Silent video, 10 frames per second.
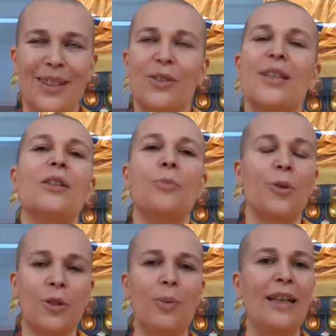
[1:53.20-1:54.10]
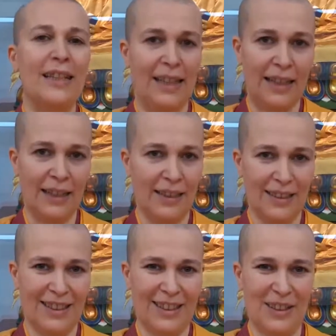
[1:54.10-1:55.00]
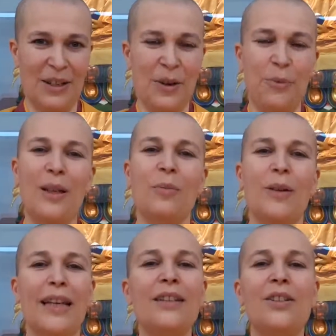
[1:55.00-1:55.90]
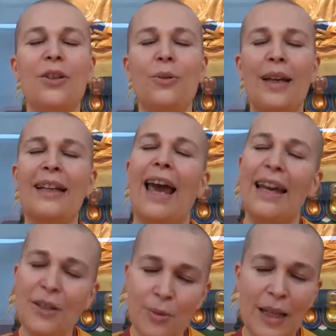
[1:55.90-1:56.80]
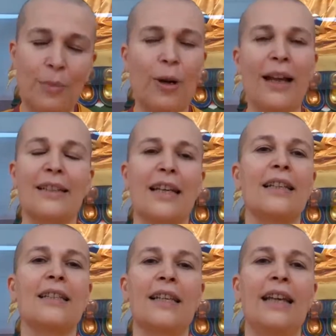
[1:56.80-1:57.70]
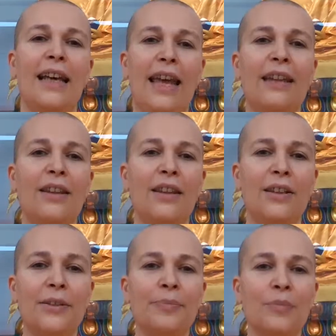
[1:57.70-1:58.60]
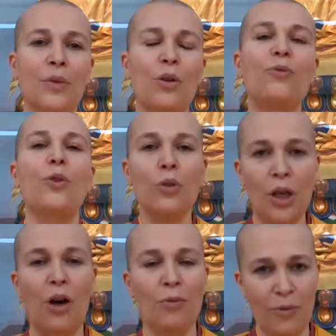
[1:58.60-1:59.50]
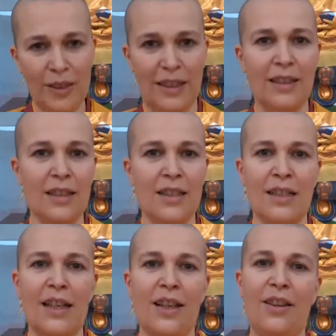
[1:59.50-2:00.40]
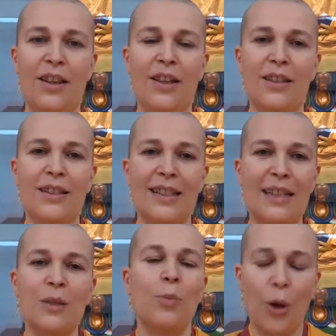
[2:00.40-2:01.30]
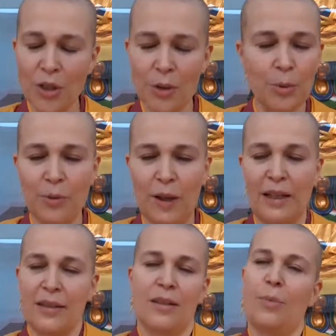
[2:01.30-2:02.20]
such possibility. We can begin to engage with our practice in the full confidence that it is possible for us to